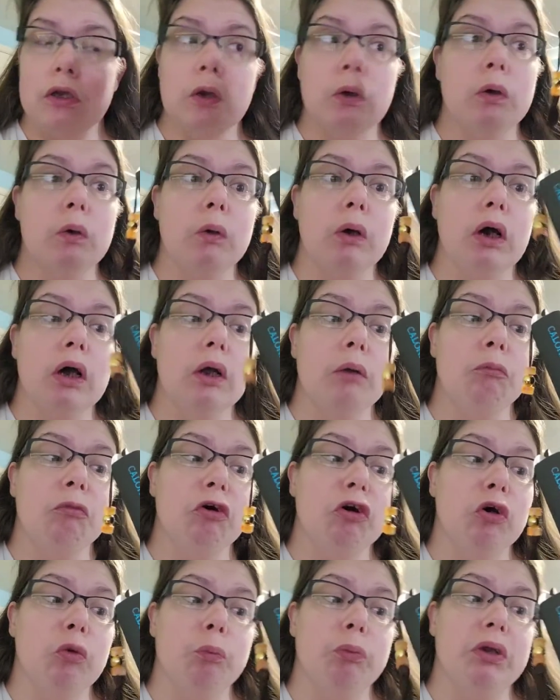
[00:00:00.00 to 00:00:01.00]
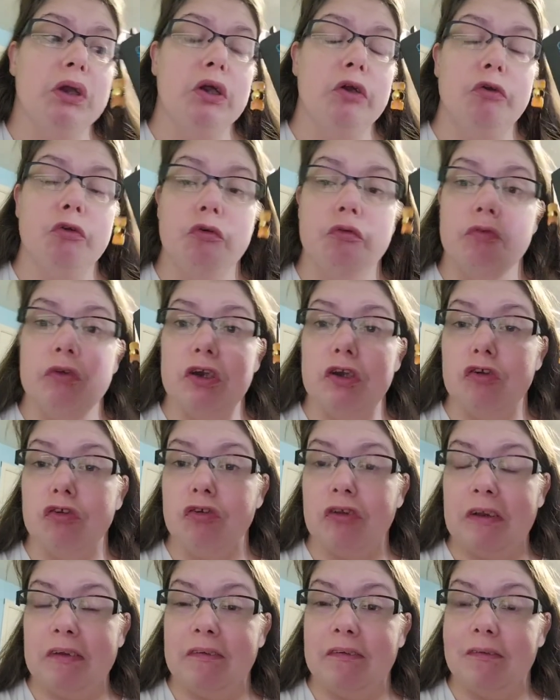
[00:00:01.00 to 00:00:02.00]
So I'm hoping to
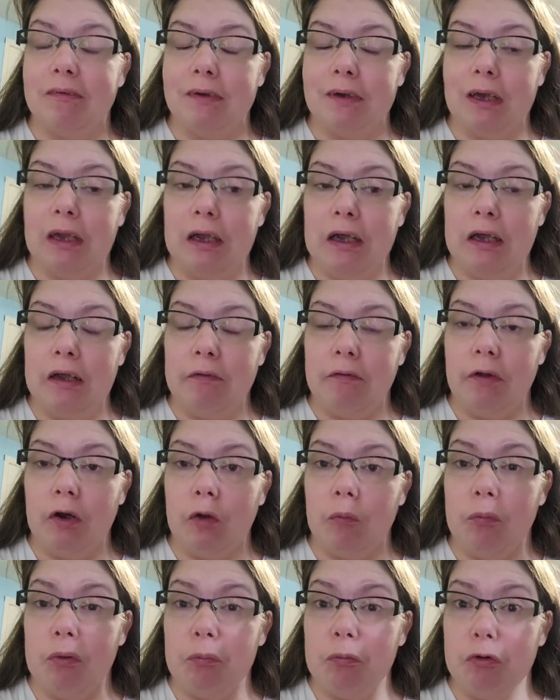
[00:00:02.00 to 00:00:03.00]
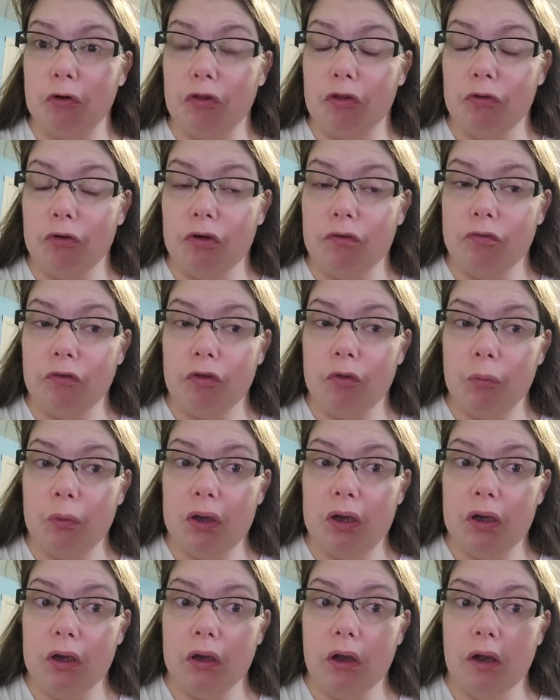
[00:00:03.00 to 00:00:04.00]
finish this today. That'll be book 3 for the
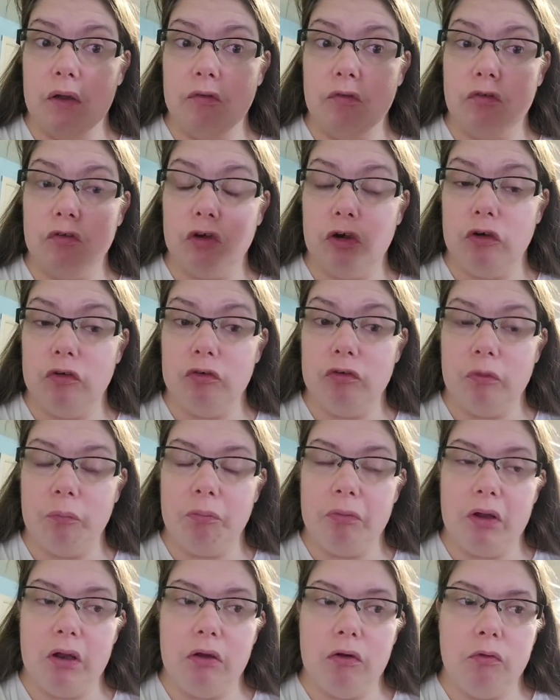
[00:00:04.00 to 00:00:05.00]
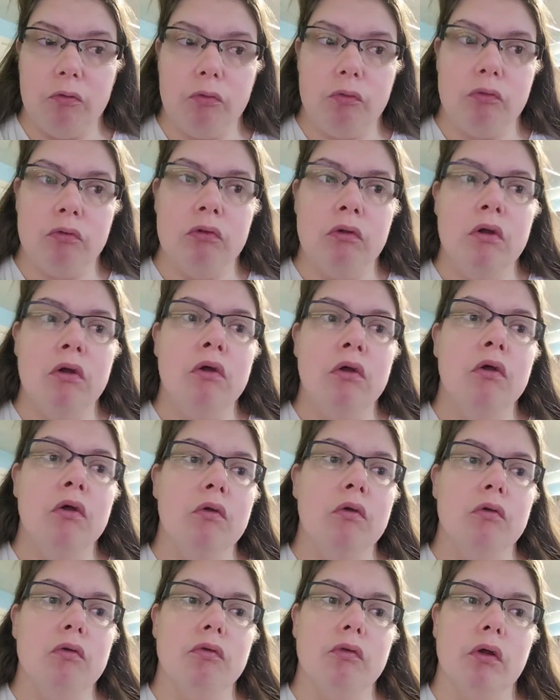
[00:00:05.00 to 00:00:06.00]
week, and start something else.
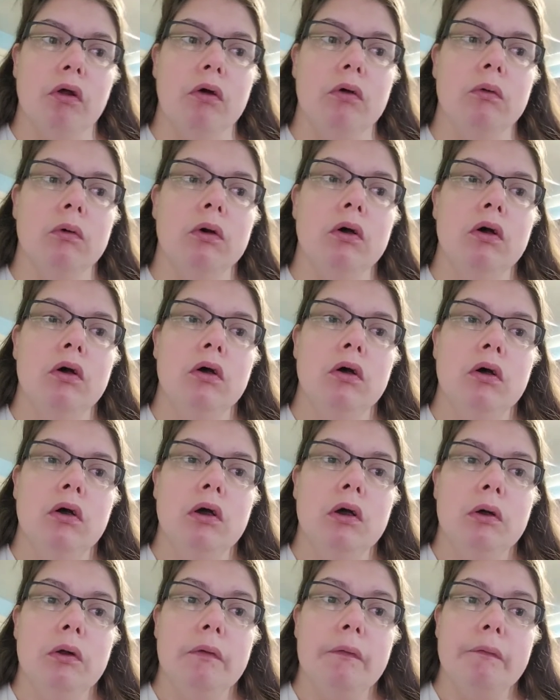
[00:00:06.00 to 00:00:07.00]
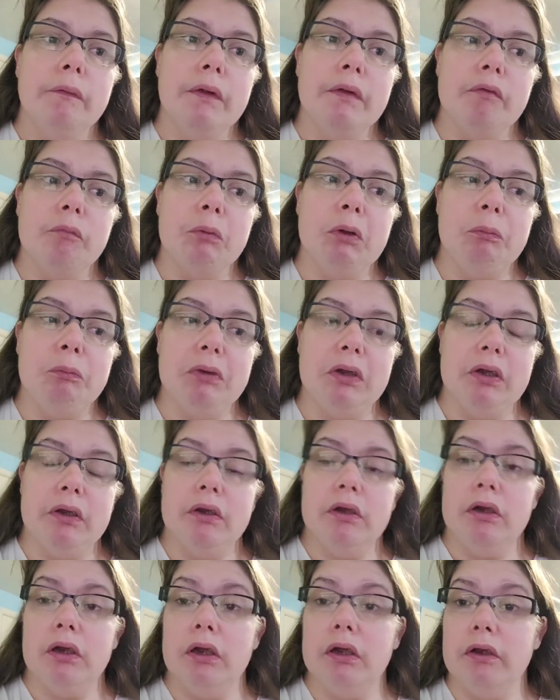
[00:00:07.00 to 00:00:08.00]
So that's my plan
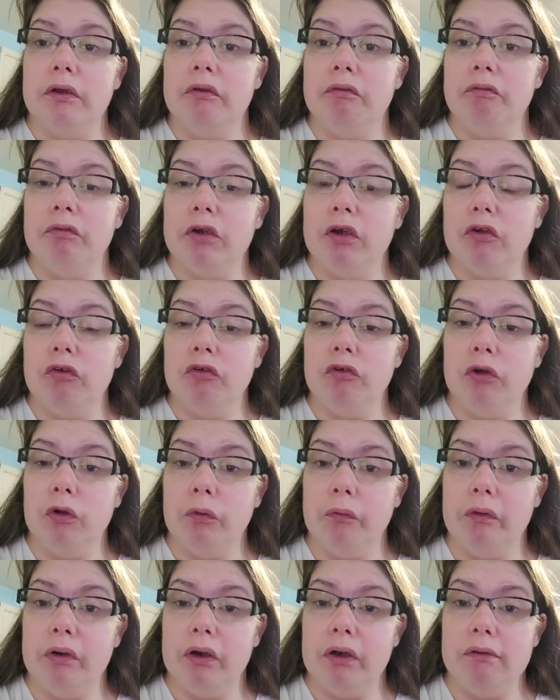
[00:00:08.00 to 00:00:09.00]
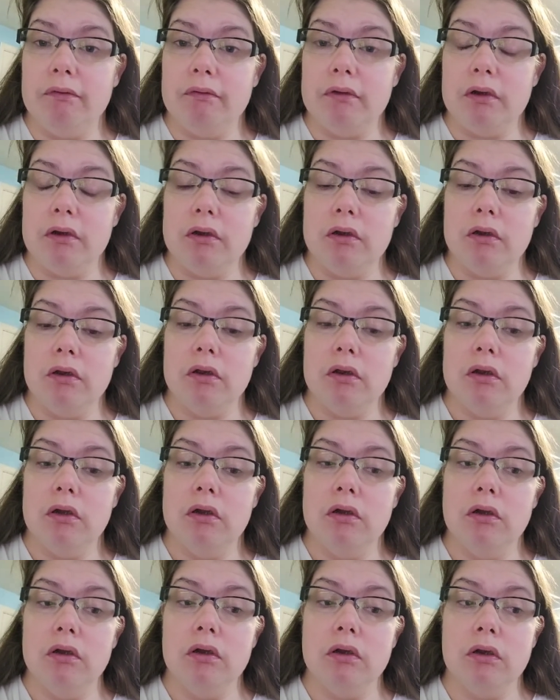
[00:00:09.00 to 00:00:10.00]
today, is finish Go the Distance.
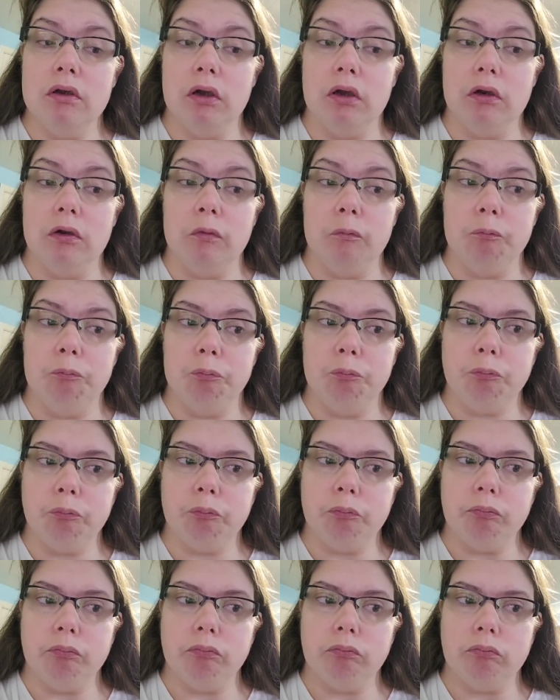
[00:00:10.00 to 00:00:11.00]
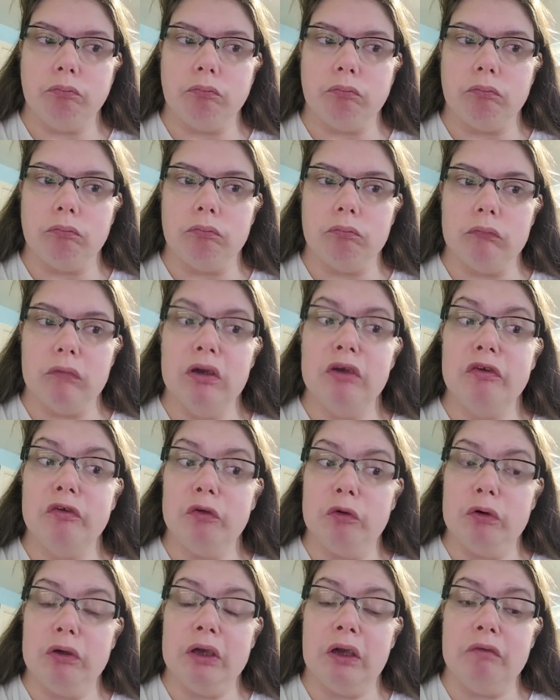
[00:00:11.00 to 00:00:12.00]
So as
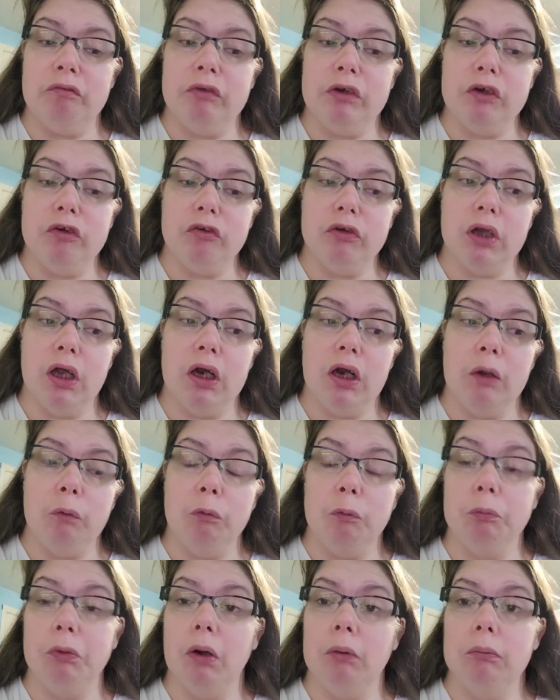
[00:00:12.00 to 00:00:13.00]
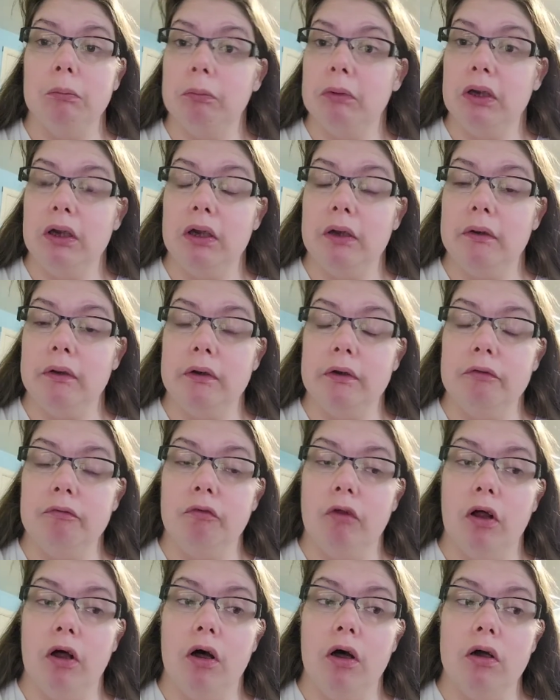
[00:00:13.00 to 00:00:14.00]
soon as I finish that, I will probably end this
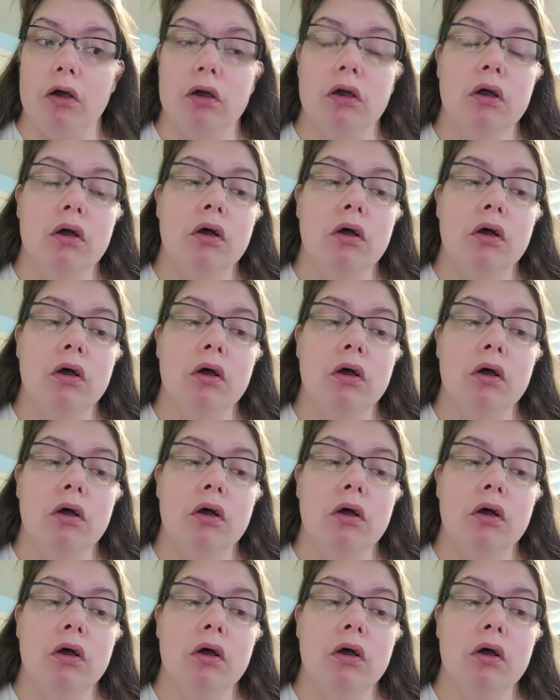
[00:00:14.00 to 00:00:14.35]
vlog,